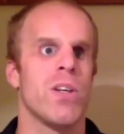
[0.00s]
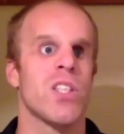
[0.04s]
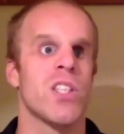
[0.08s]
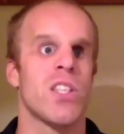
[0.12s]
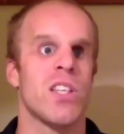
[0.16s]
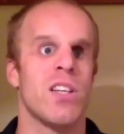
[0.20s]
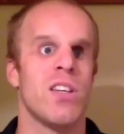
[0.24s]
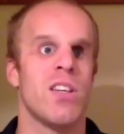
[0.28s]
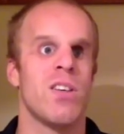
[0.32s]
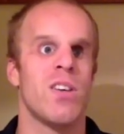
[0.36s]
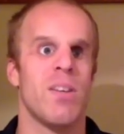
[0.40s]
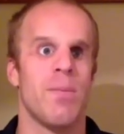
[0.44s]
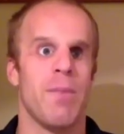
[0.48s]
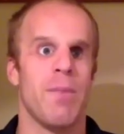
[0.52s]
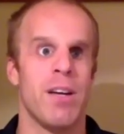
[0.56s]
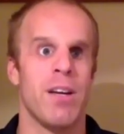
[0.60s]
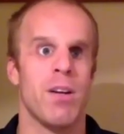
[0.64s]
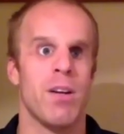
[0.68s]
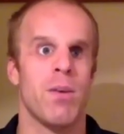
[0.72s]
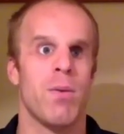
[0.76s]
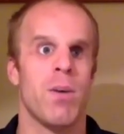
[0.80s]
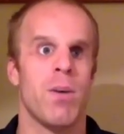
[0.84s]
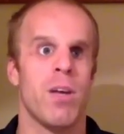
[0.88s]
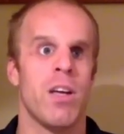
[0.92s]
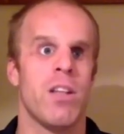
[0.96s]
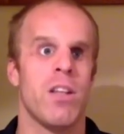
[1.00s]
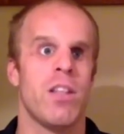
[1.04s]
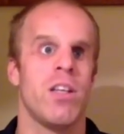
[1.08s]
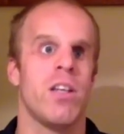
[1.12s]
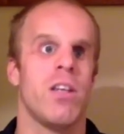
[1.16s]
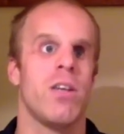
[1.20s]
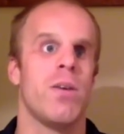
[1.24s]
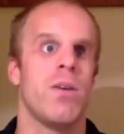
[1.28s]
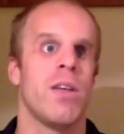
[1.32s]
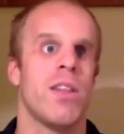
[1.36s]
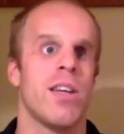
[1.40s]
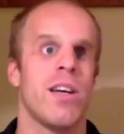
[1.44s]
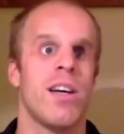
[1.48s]
So, what do you
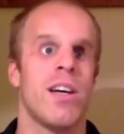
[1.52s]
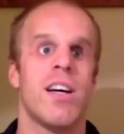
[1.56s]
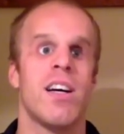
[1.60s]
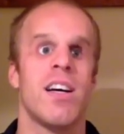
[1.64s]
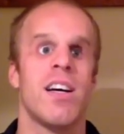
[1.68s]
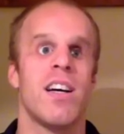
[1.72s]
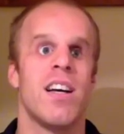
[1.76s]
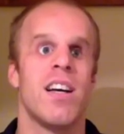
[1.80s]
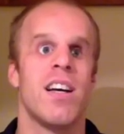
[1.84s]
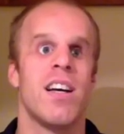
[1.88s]
do with a